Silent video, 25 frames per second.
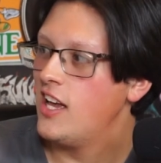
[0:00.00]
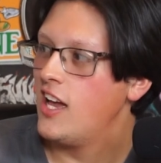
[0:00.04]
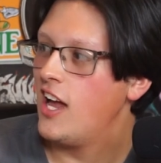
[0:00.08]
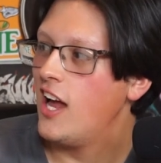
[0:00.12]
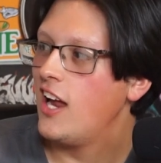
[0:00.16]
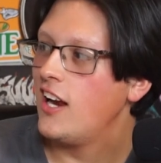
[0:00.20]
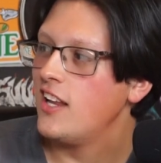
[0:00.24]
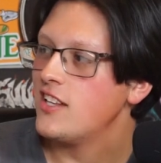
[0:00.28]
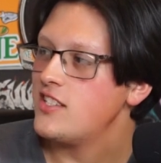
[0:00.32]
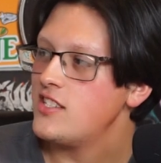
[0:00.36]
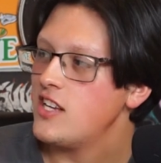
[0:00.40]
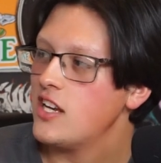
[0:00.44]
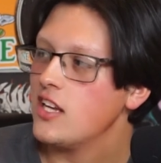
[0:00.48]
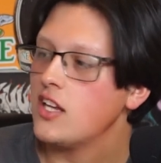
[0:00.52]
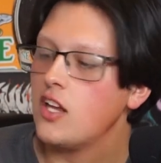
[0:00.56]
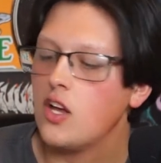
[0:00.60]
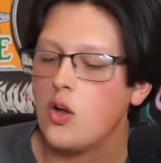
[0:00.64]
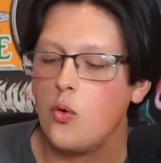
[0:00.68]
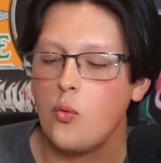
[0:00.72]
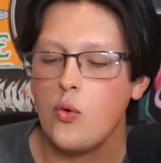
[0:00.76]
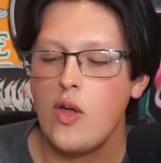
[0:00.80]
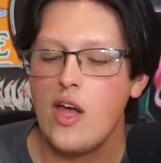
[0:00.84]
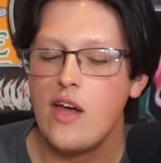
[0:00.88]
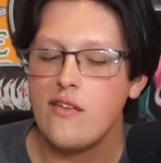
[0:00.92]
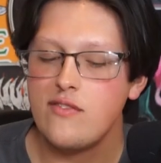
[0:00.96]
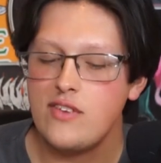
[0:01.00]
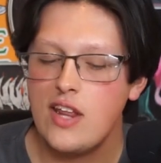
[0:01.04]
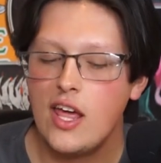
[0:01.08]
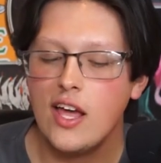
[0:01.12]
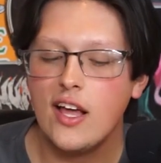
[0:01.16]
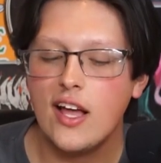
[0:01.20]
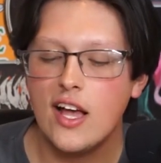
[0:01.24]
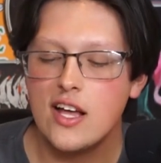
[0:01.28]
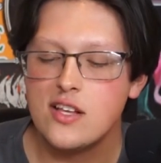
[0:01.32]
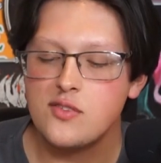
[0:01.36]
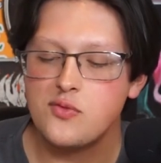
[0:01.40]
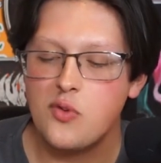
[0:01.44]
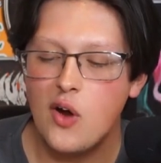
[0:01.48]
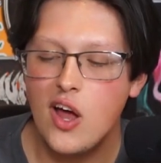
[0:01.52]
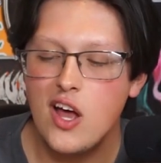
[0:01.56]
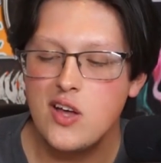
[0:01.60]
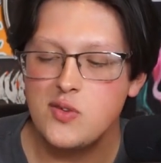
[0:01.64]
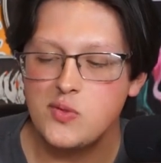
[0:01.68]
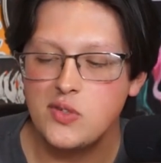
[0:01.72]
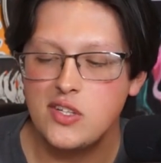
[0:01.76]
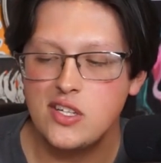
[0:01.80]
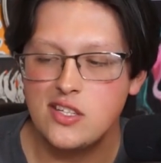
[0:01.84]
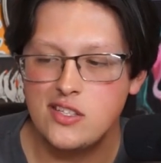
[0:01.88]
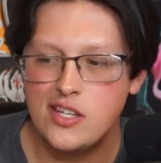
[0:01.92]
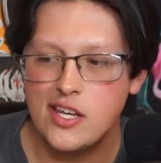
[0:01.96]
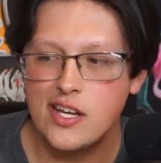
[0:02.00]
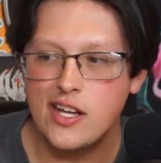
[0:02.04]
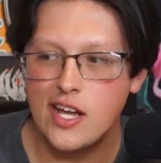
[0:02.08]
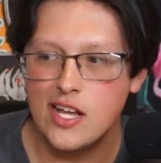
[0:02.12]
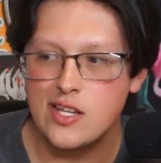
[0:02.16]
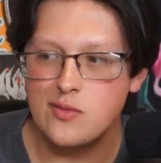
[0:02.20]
And it's like we have dank ass fries. We need a dank ass